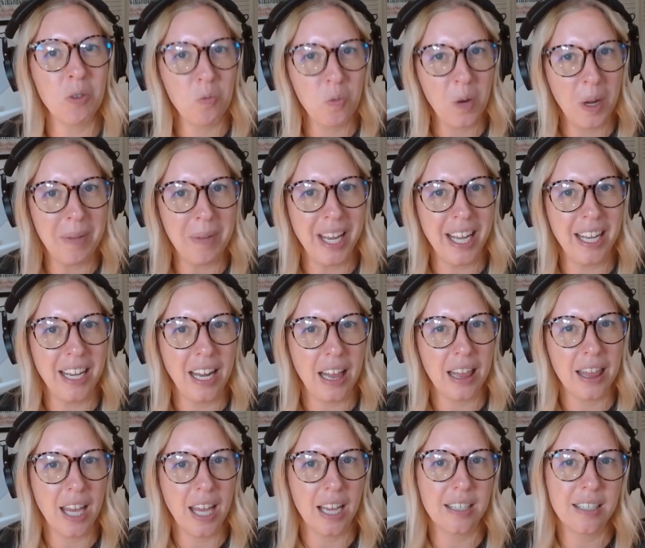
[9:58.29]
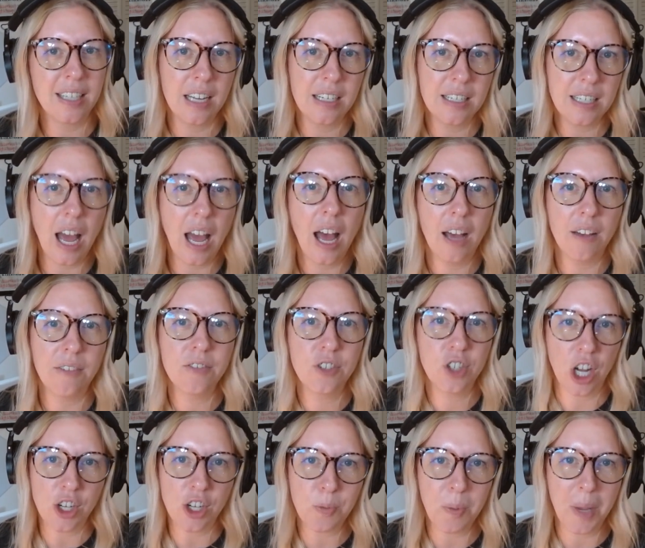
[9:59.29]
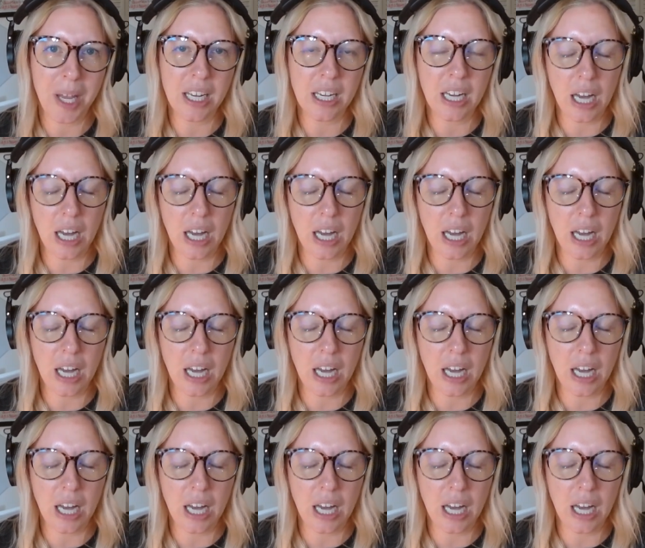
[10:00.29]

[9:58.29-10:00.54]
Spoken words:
women that tend to have judgment.